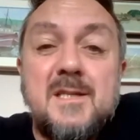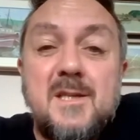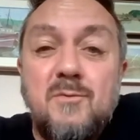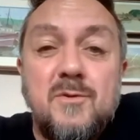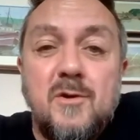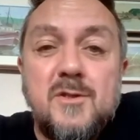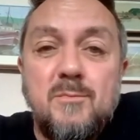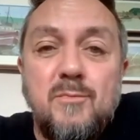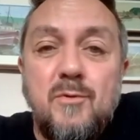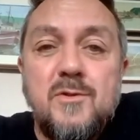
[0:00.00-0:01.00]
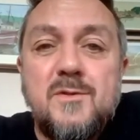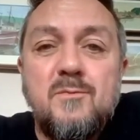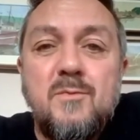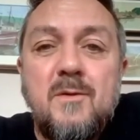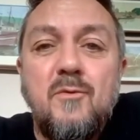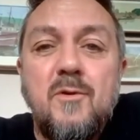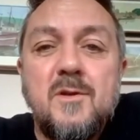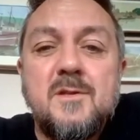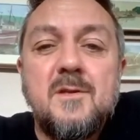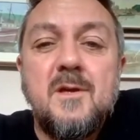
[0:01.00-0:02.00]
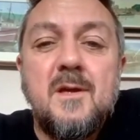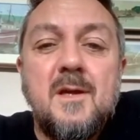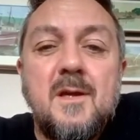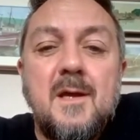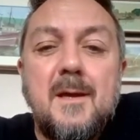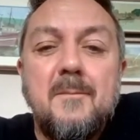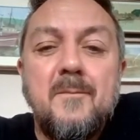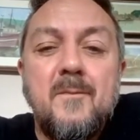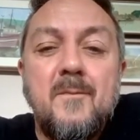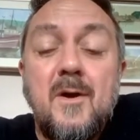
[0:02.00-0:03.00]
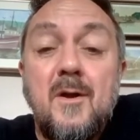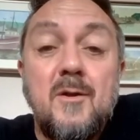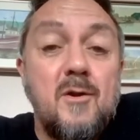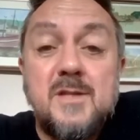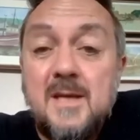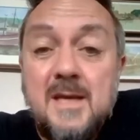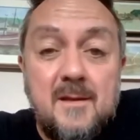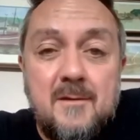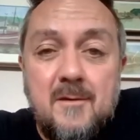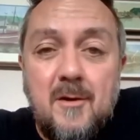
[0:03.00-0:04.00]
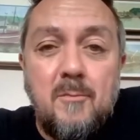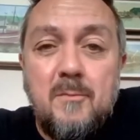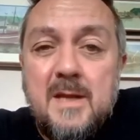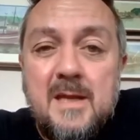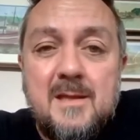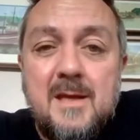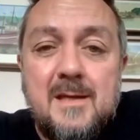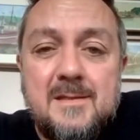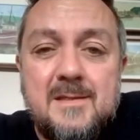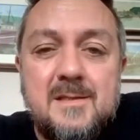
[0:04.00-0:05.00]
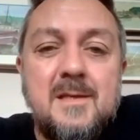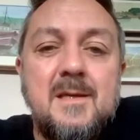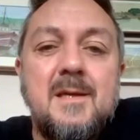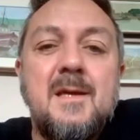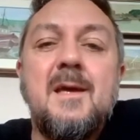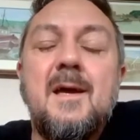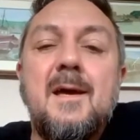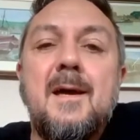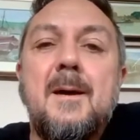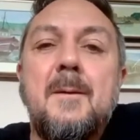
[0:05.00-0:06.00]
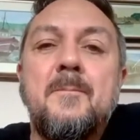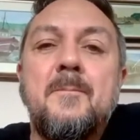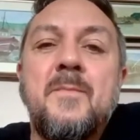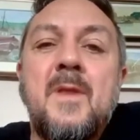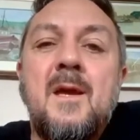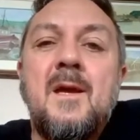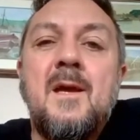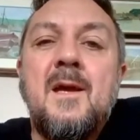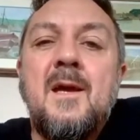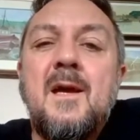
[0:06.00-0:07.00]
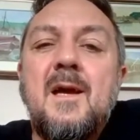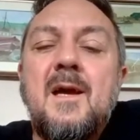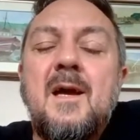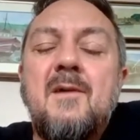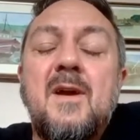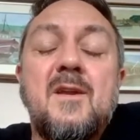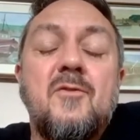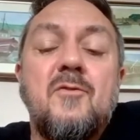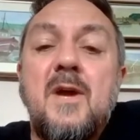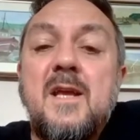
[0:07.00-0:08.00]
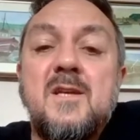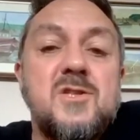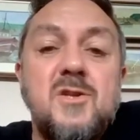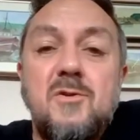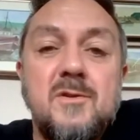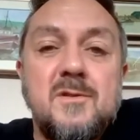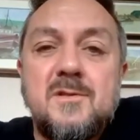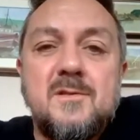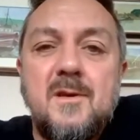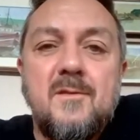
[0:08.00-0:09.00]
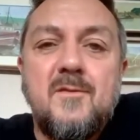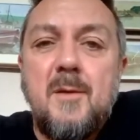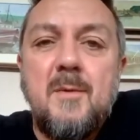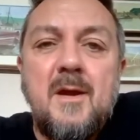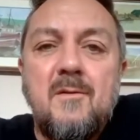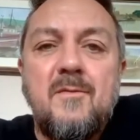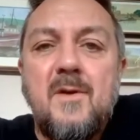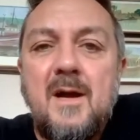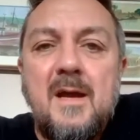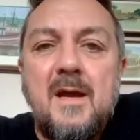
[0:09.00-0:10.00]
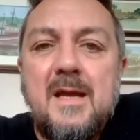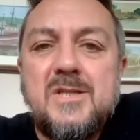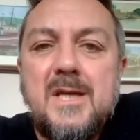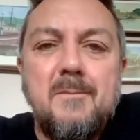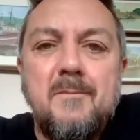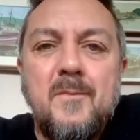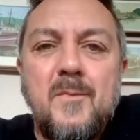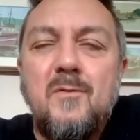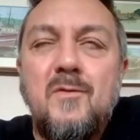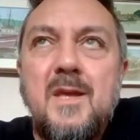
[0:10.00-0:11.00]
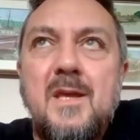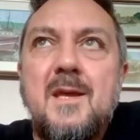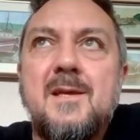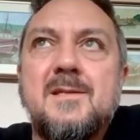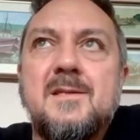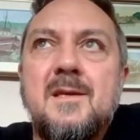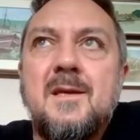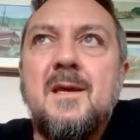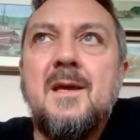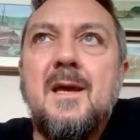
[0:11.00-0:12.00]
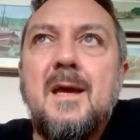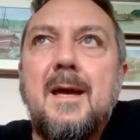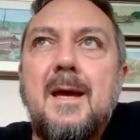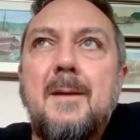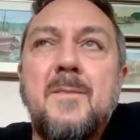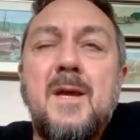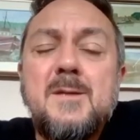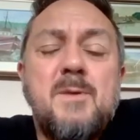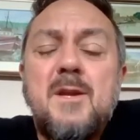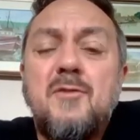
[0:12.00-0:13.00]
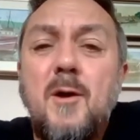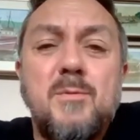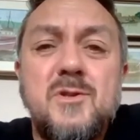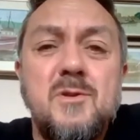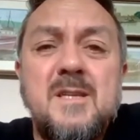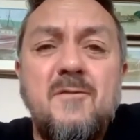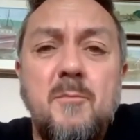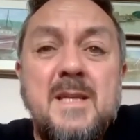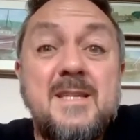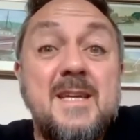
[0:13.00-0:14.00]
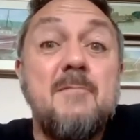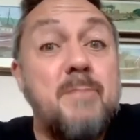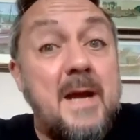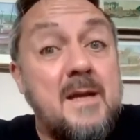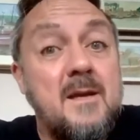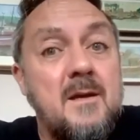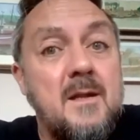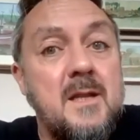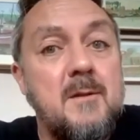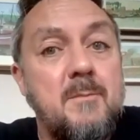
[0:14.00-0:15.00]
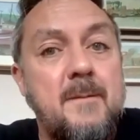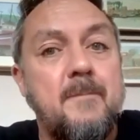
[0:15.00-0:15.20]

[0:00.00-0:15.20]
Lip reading: with Dr. Bose. We've worked a lot together on many things. I've had great students that have come out of IHM over the years. And it's been a great opportunity for me to give back a little bit.